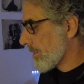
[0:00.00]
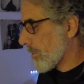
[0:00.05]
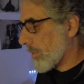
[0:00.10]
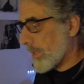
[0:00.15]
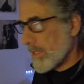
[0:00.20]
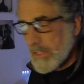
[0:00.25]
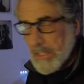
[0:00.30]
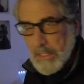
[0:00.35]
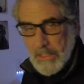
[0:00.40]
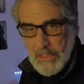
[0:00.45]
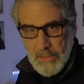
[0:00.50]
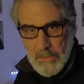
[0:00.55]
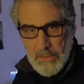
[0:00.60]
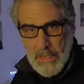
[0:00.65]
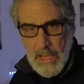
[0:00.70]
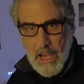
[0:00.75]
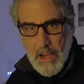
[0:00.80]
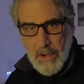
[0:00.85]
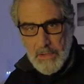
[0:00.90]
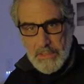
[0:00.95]
what it's going to do
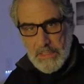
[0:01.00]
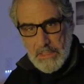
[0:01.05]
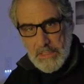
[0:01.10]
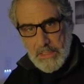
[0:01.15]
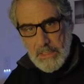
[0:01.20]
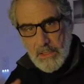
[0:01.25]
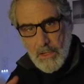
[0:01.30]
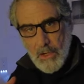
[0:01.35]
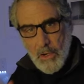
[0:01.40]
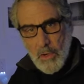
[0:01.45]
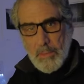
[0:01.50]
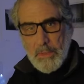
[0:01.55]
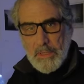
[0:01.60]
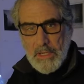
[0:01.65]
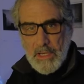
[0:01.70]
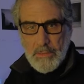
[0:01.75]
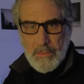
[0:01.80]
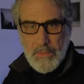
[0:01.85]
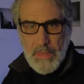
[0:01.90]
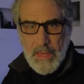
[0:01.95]
now is it's going to open
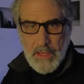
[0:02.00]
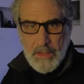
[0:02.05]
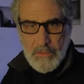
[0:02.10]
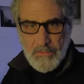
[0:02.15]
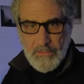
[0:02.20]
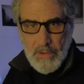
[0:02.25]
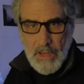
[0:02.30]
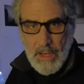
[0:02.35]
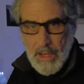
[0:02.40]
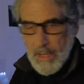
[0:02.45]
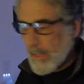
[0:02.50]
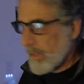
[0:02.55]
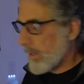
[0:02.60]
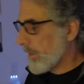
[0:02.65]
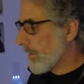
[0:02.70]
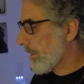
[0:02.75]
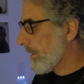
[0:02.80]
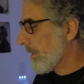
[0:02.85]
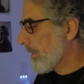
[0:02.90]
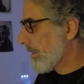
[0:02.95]
up that file
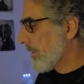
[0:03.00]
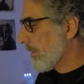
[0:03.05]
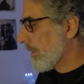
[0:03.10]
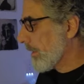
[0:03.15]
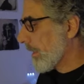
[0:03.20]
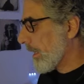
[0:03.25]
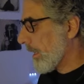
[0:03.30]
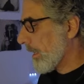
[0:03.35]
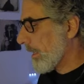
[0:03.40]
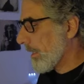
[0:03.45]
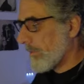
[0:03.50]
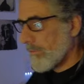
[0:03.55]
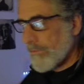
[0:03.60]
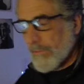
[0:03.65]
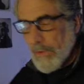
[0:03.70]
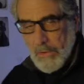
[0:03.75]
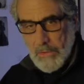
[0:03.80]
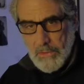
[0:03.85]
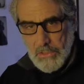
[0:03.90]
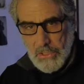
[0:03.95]
in
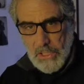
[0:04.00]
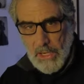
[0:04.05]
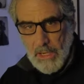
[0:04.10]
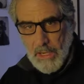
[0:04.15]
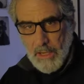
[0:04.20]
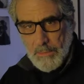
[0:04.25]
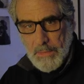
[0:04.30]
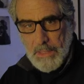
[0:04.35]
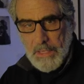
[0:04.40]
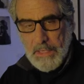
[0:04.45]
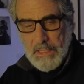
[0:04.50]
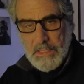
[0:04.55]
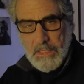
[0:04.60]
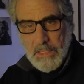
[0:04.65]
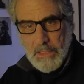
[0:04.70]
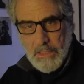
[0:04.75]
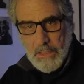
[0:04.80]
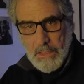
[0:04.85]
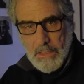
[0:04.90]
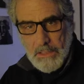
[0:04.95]
Photoshop, and it's
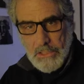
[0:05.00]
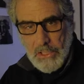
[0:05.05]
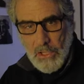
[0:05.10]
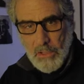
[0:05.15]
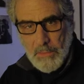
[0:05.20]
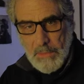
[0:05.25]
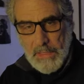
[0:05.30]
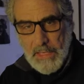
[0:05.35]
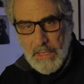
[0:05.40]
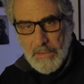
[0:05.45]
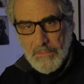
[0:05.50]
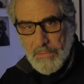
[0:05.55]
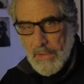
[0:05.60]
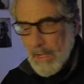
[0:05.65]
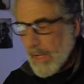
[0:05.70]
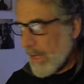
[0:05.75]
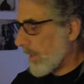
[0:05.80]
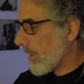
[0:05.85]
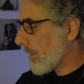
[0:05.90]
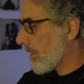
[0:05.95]
going to show me that
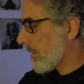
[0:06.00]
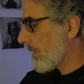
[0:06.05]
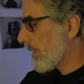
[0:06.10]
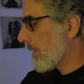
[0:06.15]
file